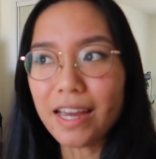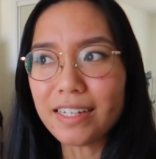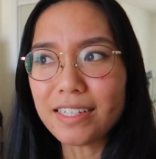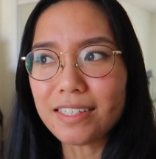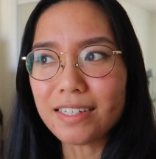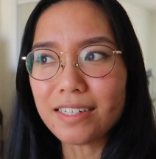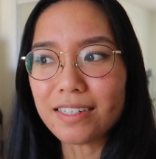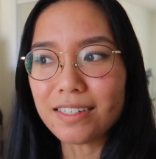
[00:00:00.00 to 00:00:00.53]
and
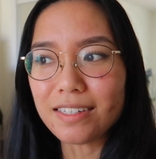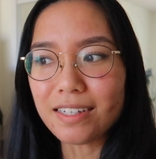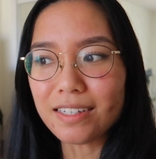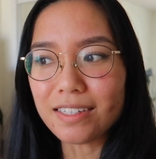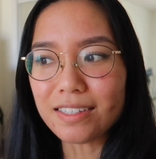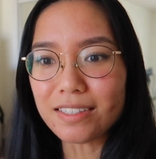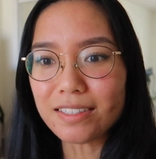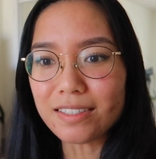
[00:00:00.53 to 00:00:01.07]
it
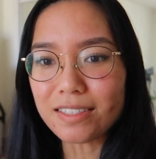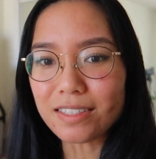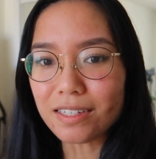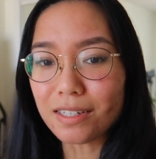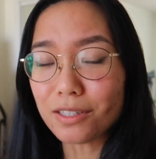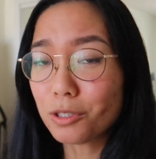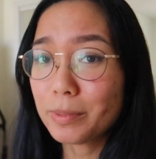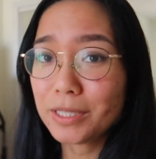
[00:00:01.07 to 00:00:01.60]
is
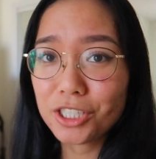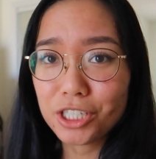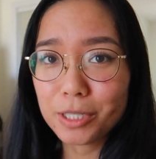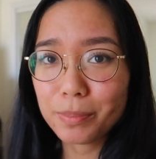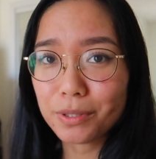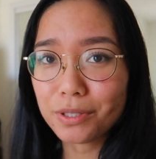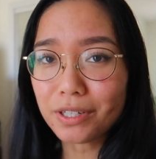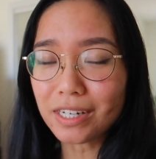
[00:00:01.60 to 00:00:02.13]
a little bit
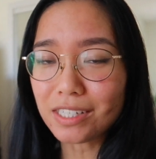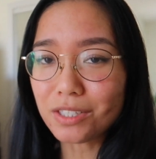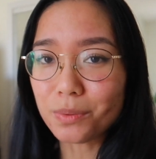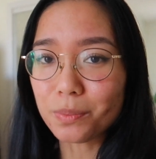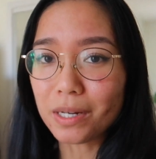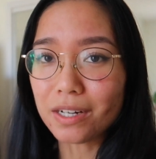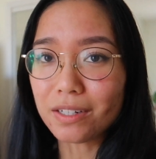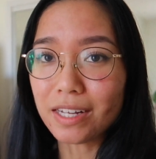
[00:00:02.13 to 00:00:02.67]
cheaper as
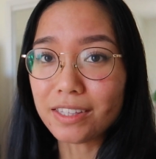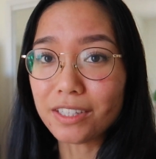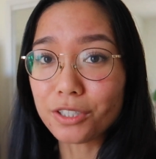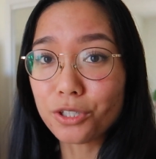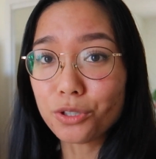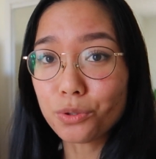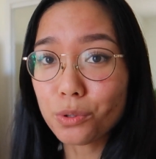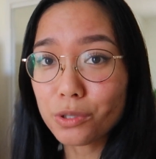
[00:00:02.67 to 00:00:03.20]
well and their
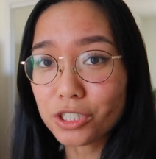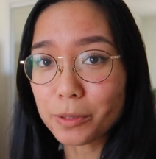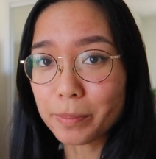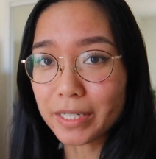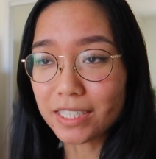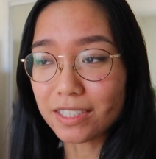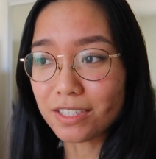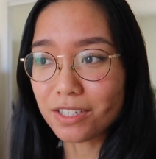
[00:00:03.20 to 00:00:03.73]
storage
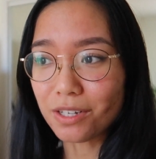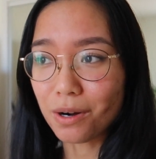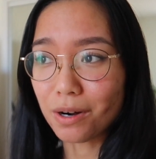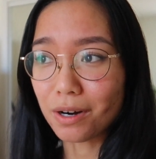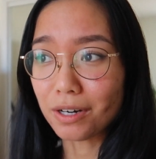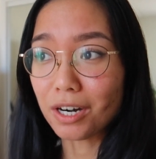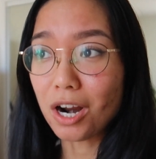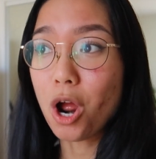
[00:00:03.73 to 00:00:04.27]
bins
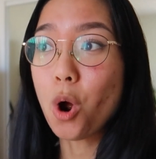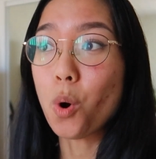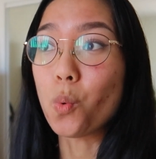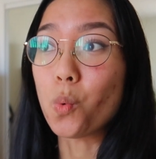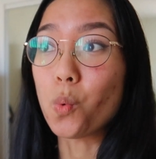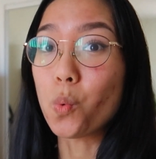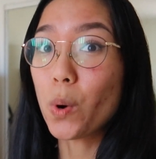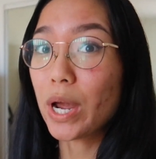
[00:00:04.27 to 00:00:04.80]
are
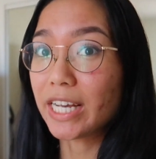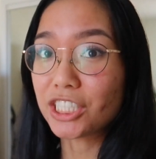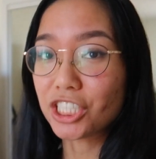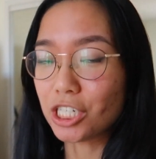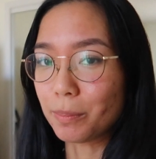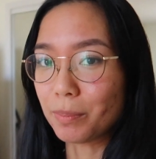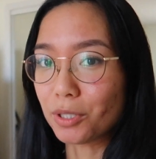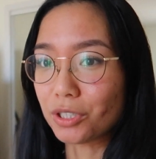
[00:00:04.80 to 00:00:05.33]
way
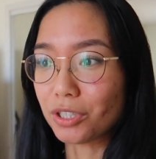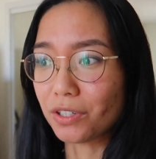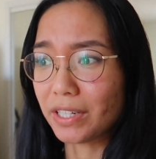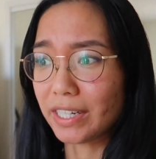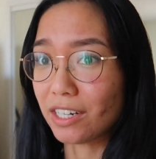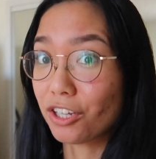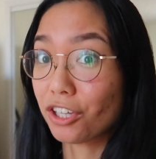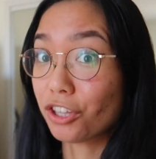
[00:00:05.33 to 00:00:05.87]
cheaper. They're
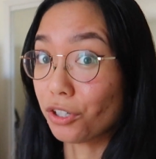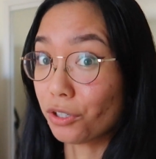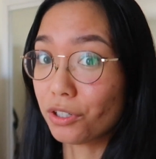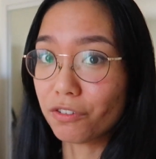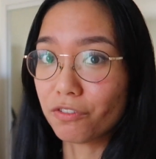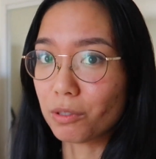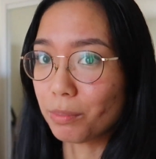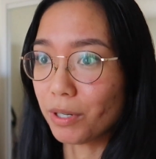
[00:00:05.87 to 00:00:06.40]
like a third
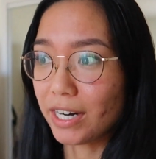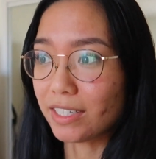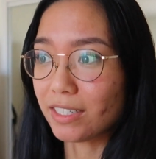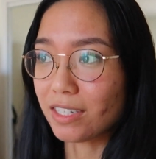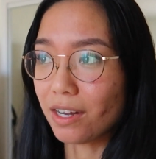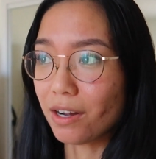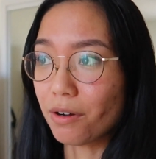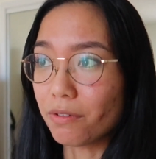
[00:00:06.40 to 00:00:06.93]
of the
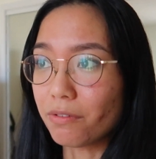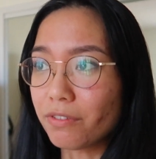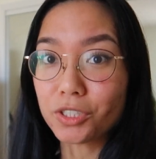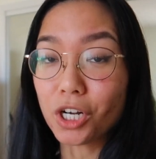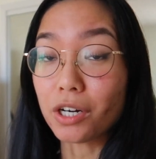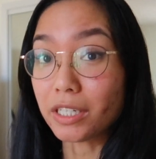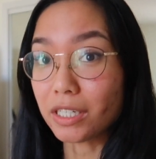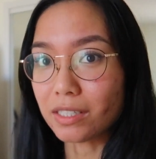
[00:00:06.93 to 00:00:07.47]
price of
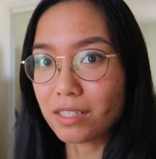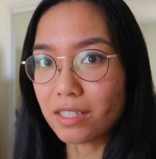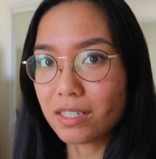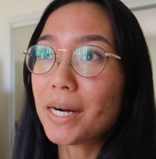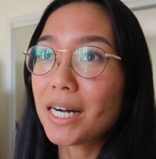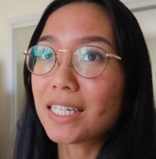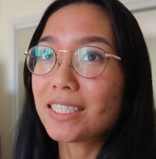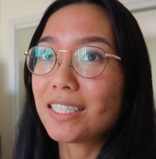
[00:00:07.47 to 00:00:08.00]
Target's.
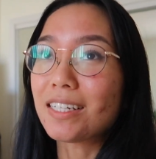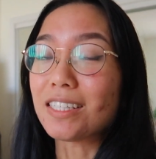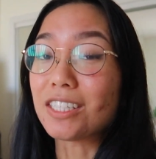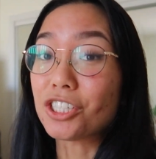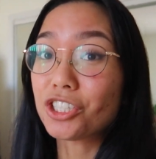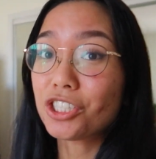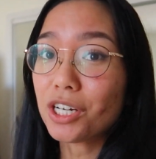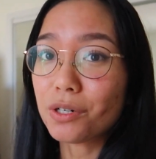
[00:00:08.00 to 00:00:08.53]
But the
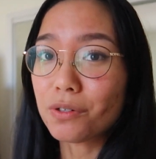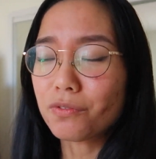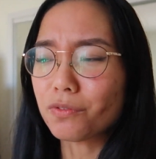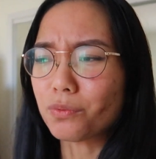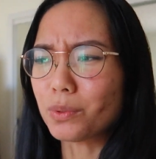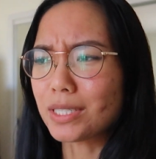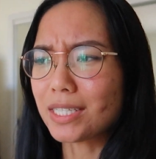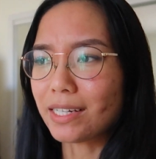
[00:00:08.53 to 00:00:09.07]

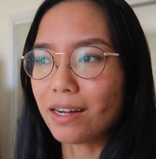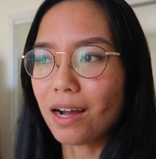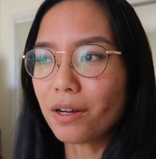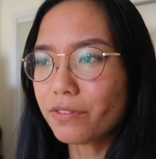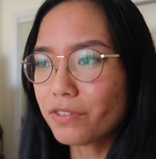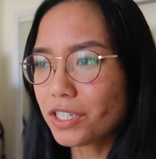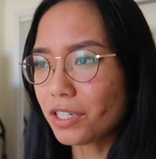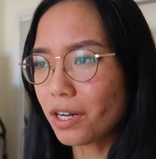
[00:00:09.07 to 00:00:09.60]
shelf was like out
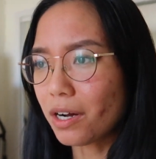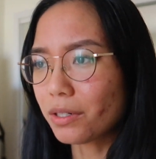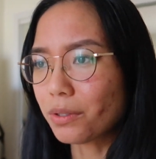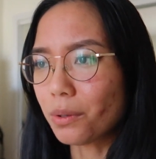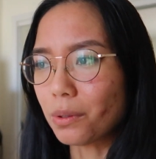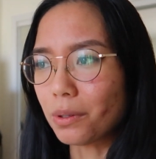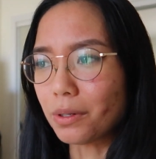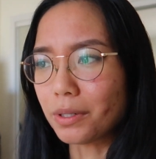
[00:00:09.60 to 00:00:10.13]
of stock
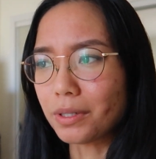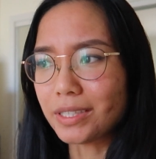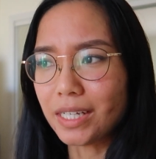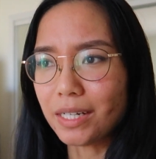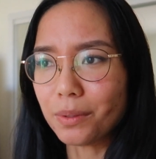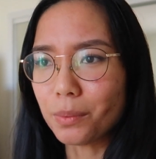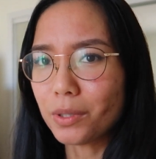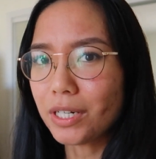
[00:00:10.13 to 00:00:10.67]
or
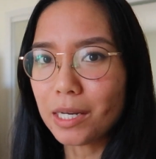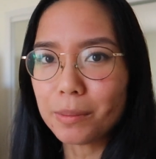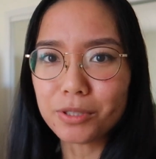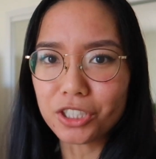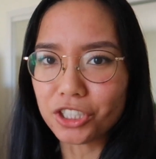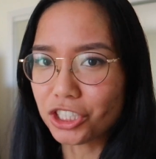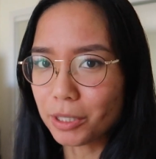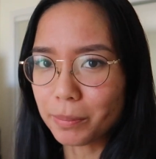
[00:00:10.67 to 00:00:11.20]
they weren't able
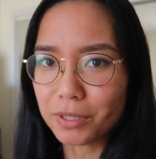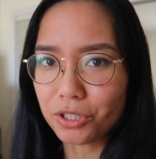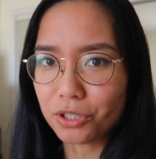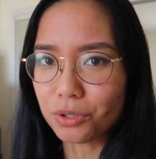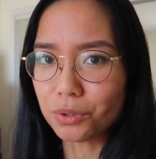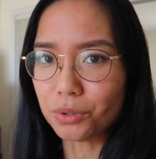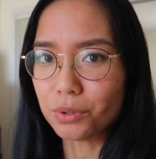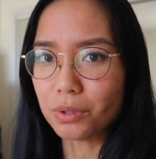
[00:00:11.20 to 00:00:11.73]
to ship it
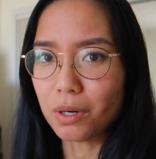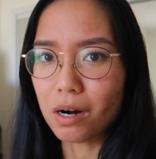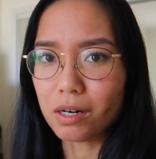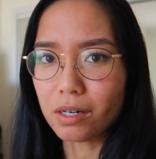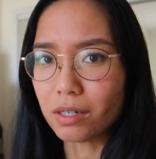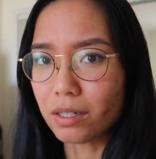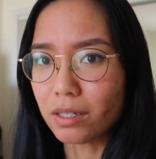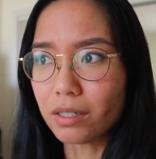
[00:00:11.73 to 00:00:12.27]
to
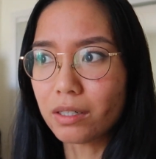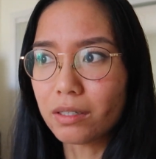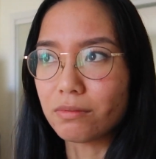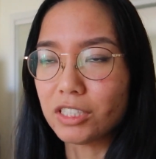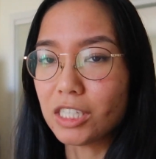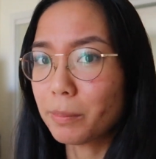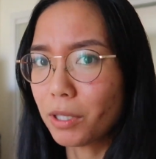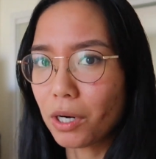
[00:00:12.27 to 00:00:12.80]
our
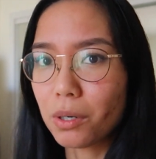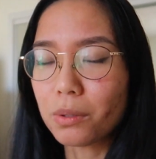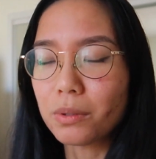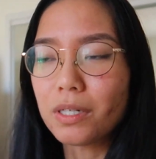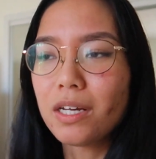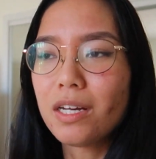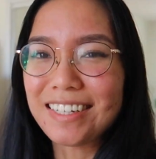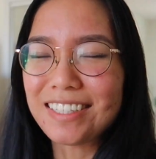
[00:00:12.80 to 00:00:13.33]
zip
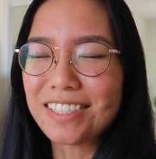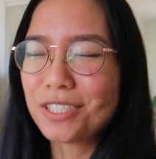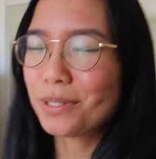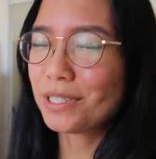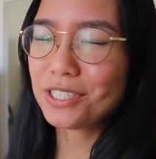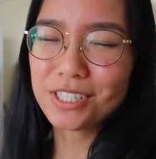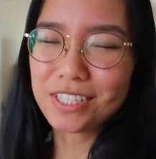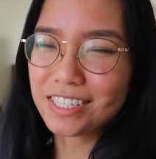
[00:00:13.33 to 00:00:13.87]
code. So
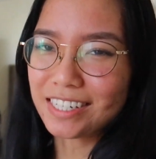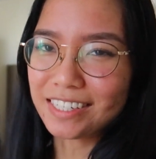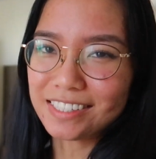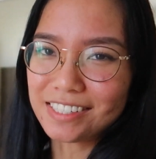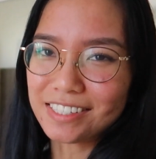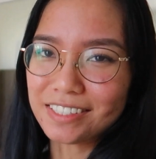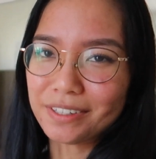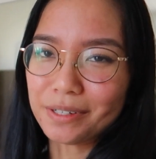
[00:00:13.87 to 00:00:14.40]
I just
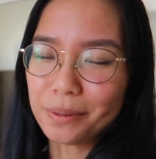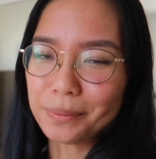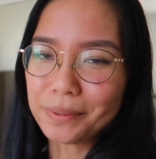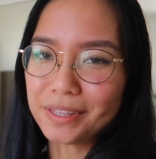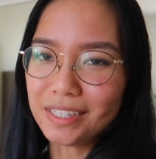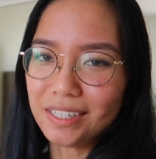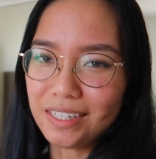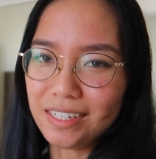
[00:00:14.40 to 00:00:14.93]
decided to go
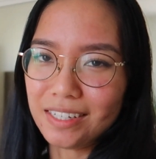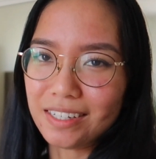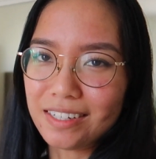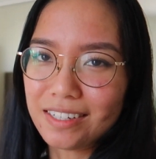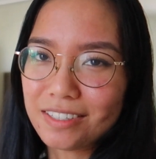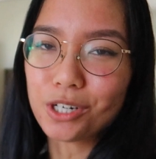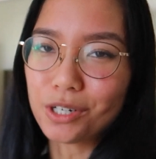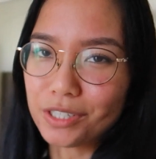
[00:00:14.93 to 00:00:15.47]
with the
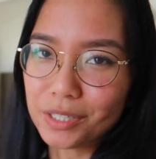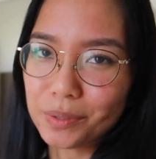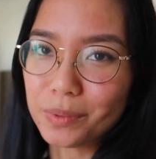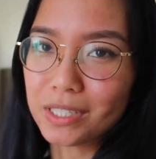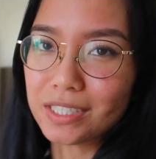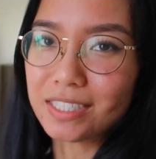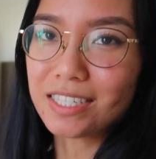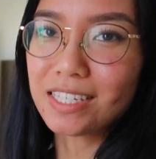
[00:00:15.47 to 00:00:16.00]
Target
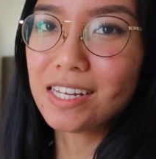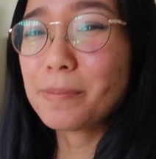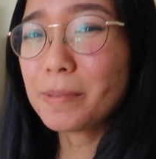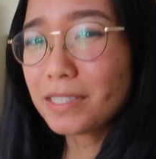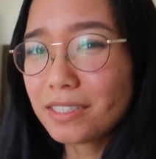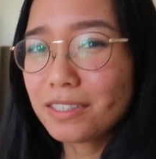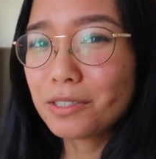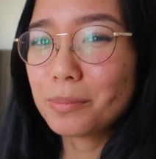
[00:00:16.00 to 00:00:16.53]
ones.
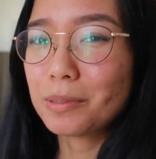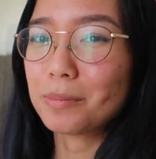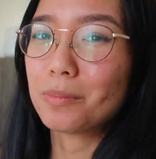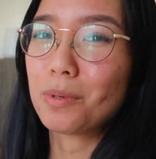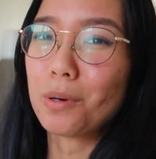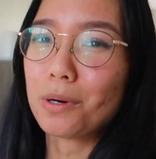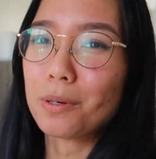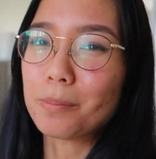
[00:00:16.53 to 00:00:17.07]
Spent a little bit
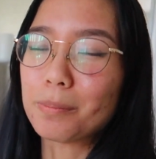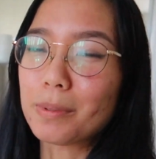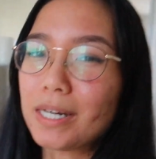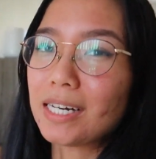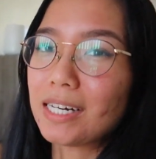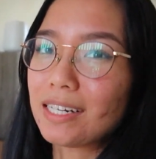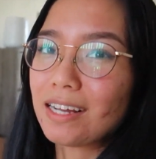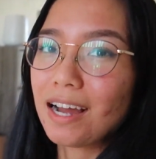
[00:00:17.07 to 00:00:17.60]
more,
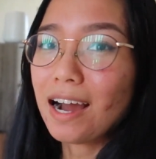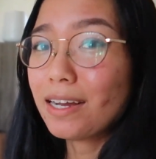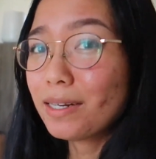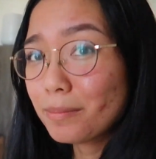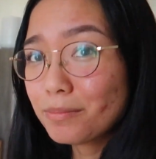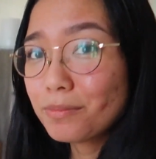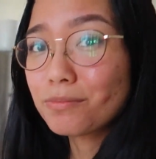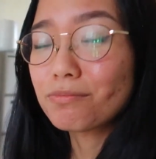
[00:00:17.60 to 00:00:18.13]
but I
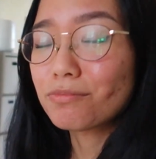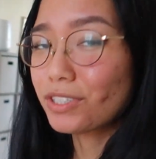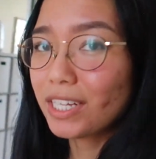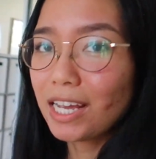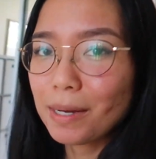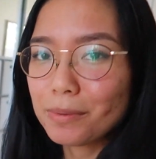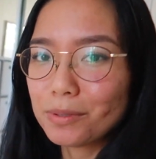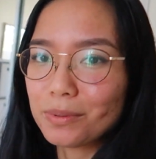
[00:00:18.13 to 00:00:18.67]
am really
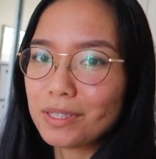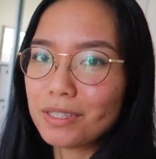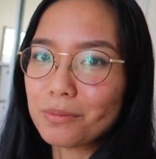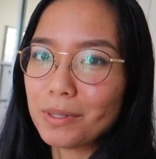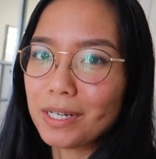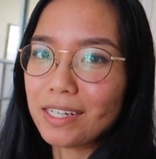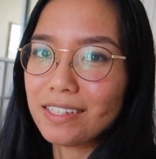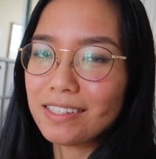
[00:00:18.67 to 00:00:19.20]
happy with the
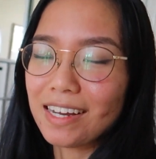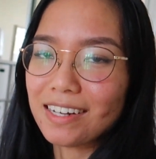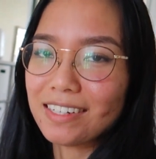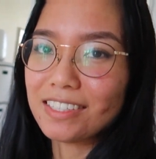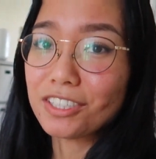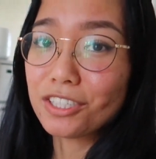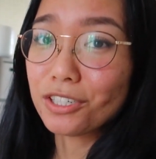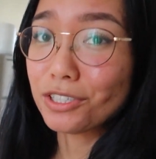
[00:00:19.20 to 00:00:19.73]
way that
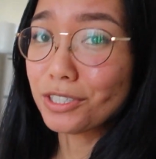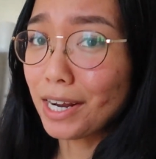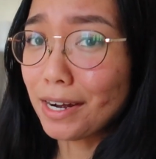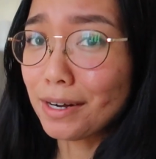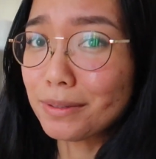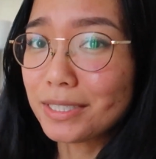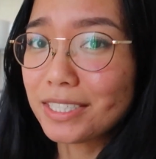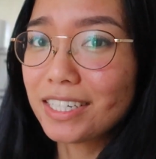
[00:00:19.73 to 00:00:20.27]
it turned
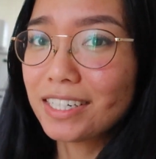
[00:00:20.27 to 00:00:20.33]
out.